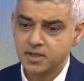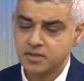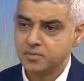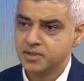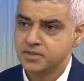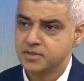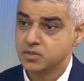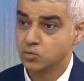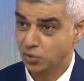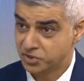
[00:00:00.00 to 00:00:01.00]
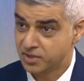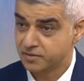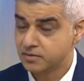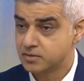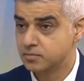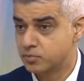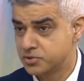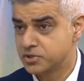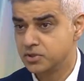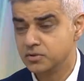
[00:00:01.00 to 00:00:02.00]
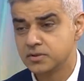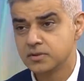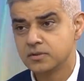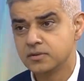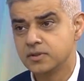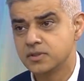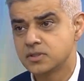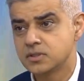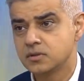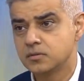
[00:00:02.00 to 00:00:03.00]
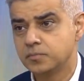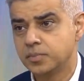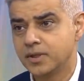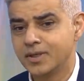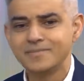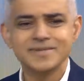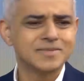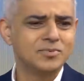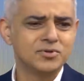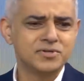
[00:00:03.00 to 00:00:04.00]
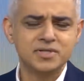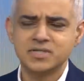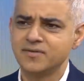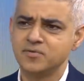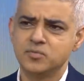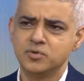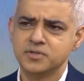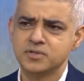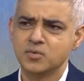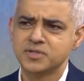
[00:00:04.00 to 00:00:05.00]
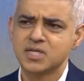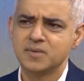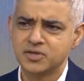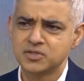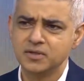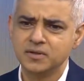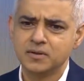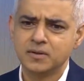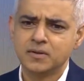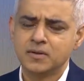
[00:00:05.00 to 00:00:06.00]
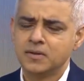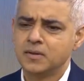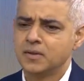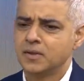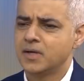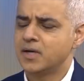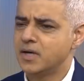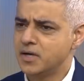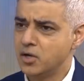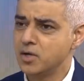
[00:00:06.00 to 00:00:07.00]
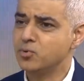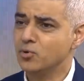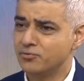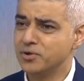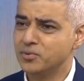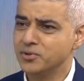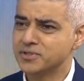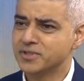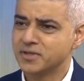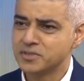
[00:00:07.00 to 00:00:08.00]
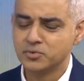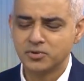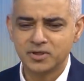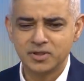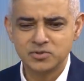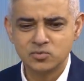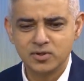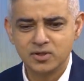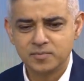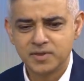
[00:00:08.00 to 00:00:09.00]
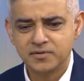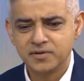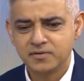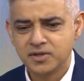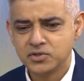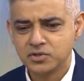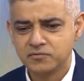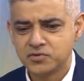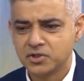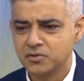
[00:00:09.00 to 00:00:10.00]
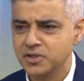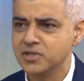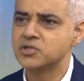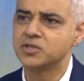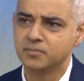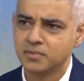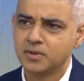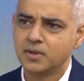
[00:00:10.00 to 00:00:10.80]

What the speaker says: and the police need to work together to prosecute this player. I'm disappointed in David Moyes and West Ham, actually. I know how important 3 points are. I support a club as well, but I think they should have shown leadership